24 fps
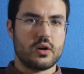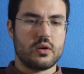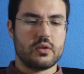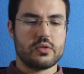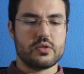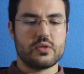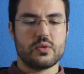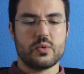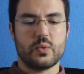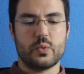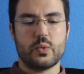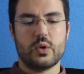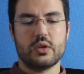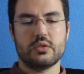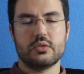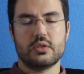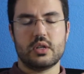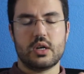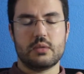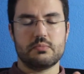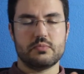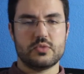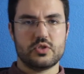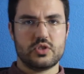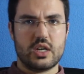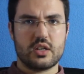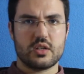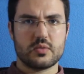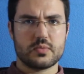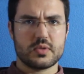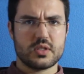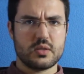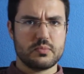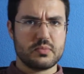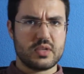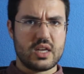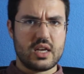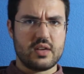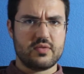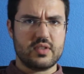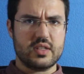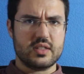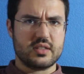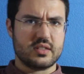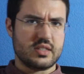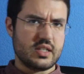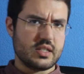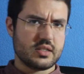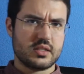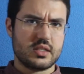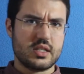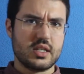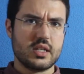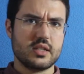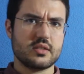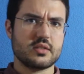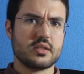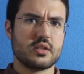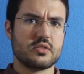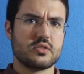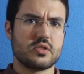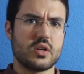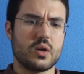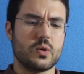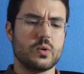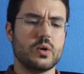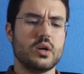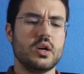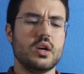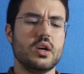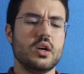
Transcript: on the one that Jacobson gave in the 60s. So